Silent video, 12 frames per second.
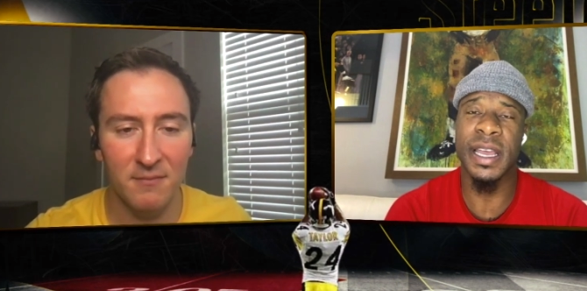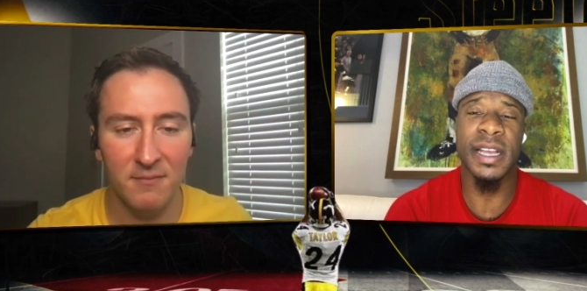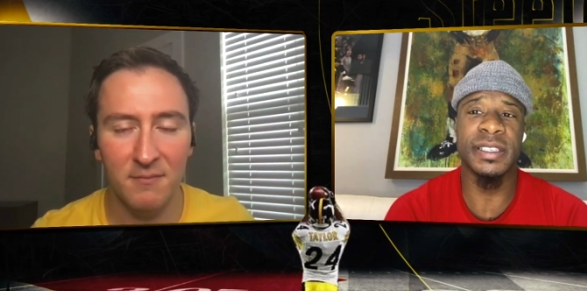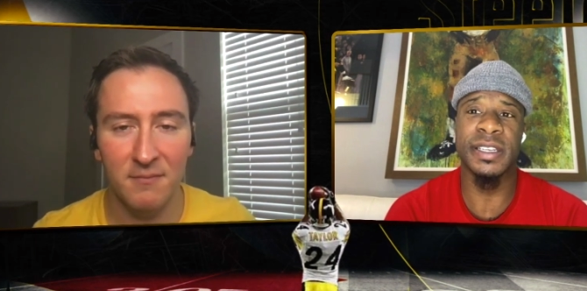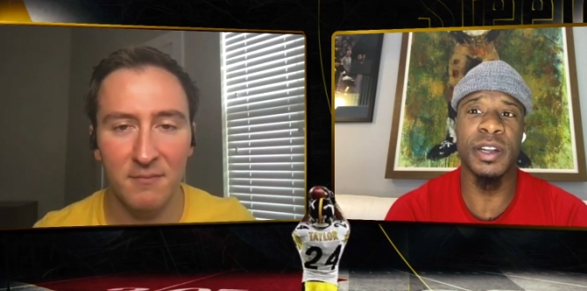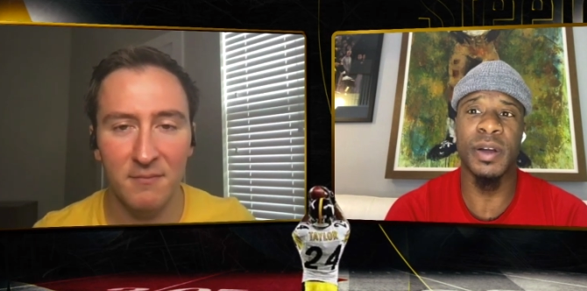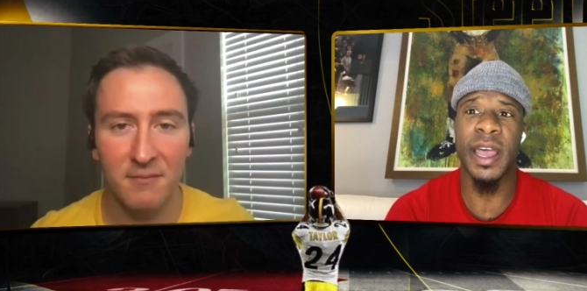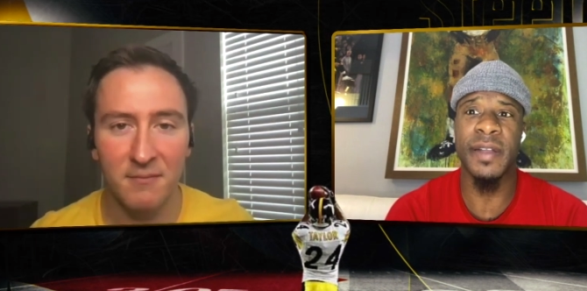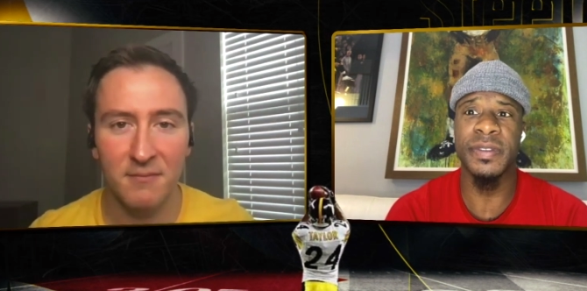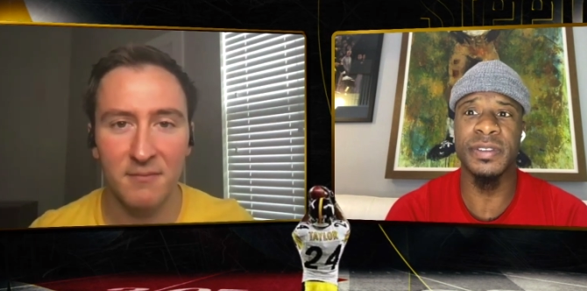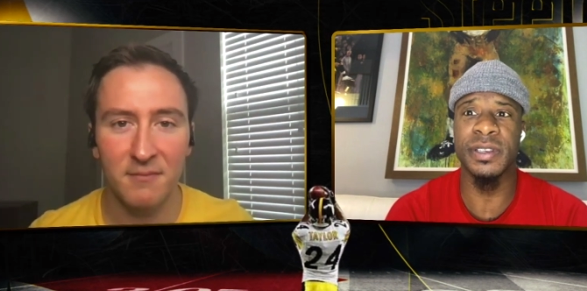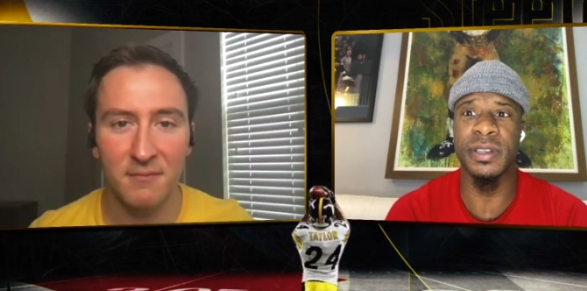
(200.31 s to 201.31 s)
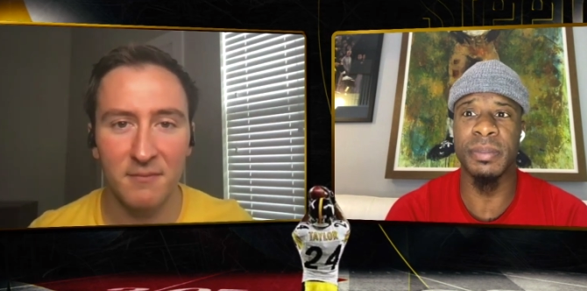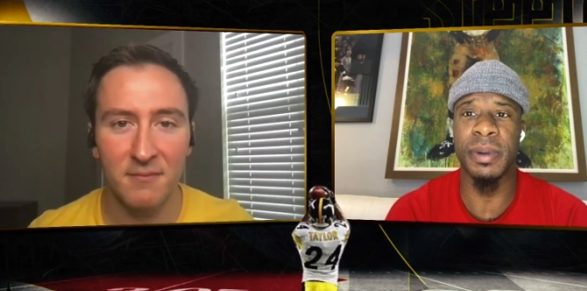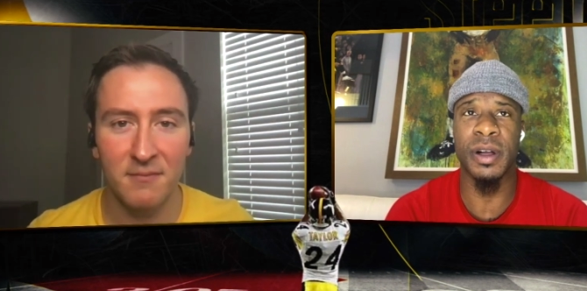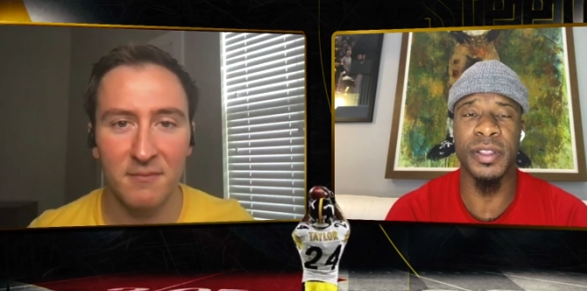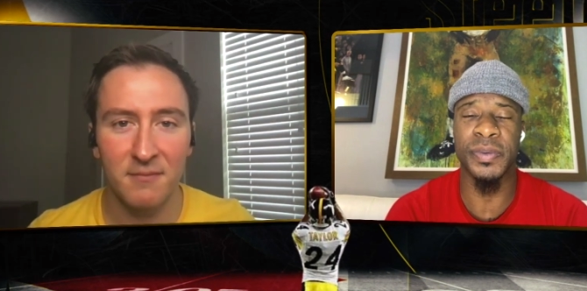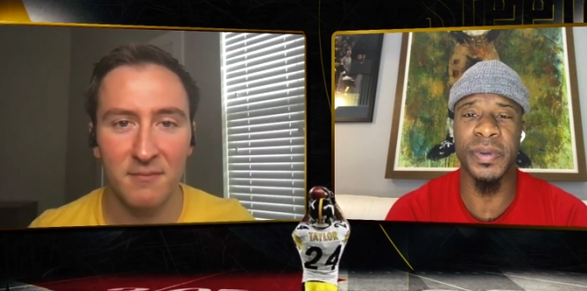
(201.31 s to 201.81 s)
Speaker 1: Najee don't have to see the
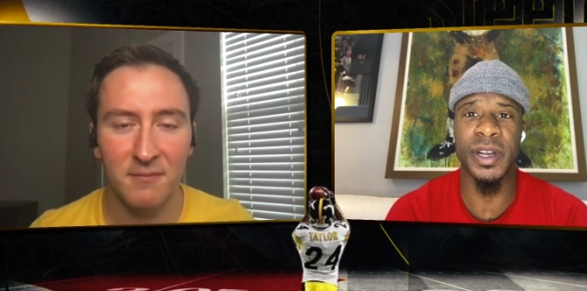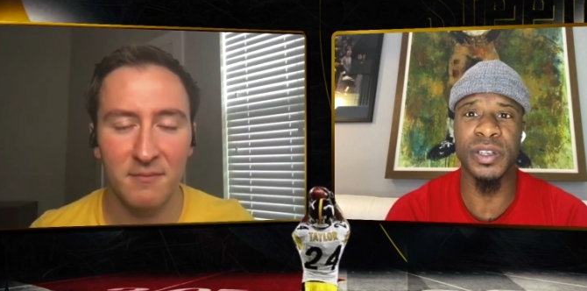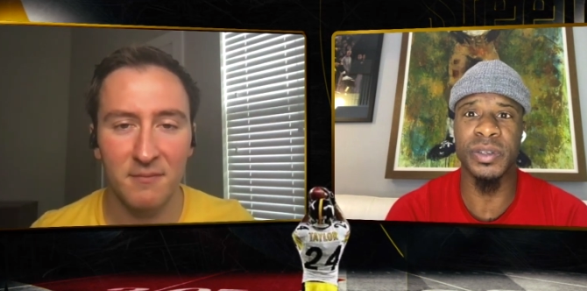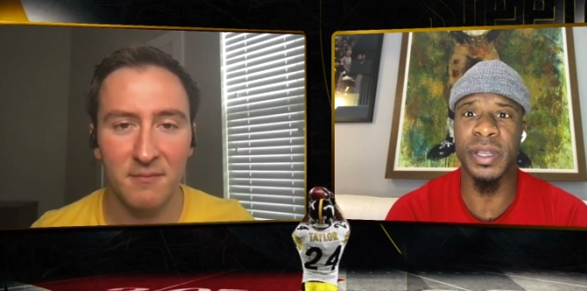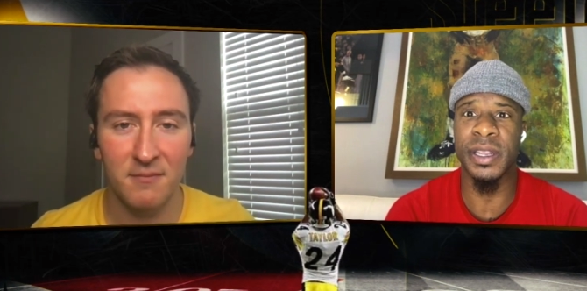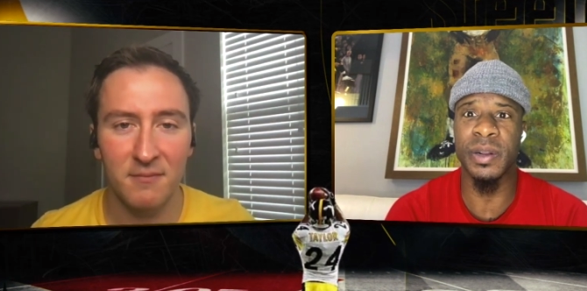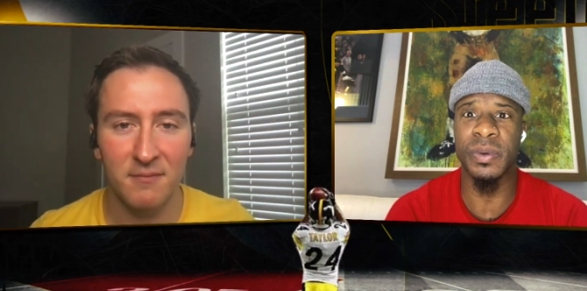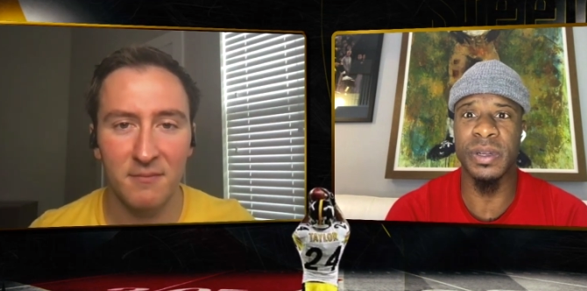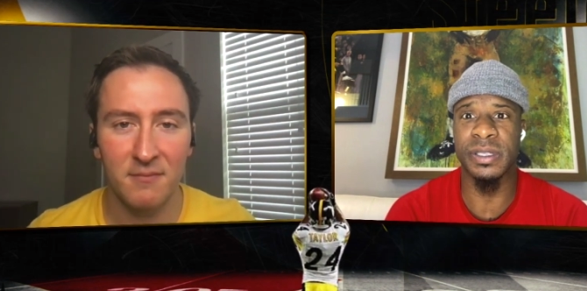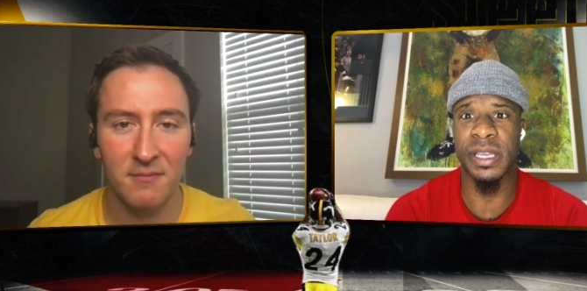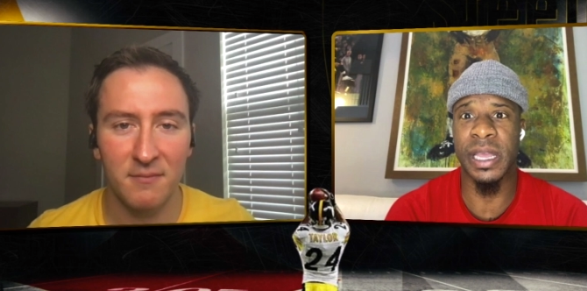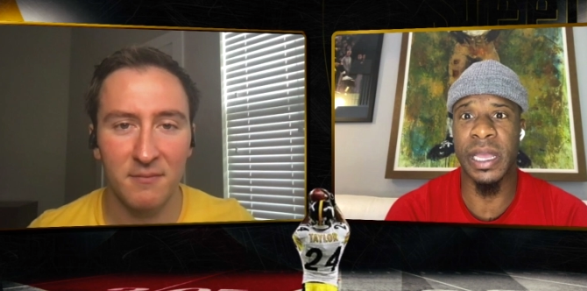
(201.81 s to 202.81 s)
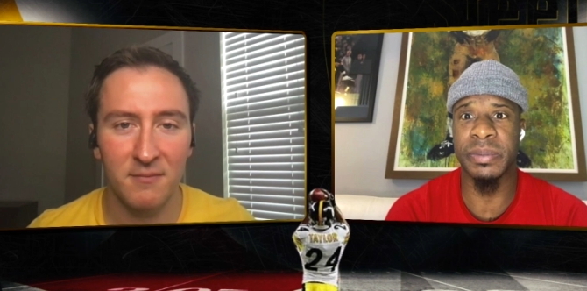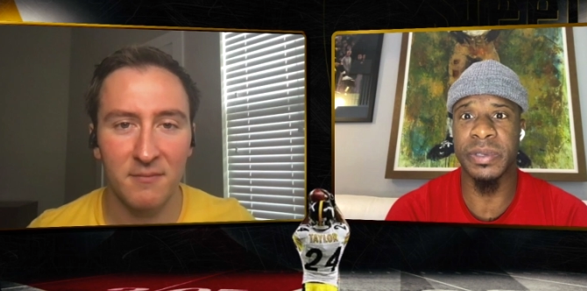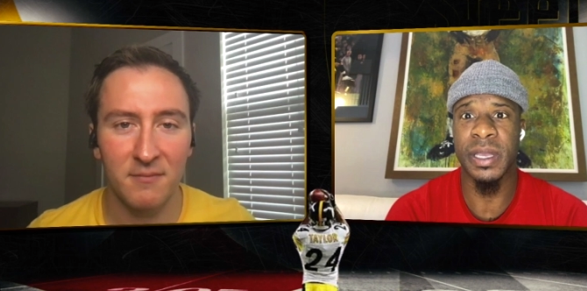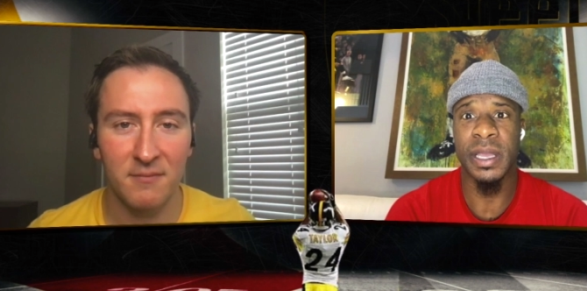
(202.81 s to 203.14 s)
ball 381 times.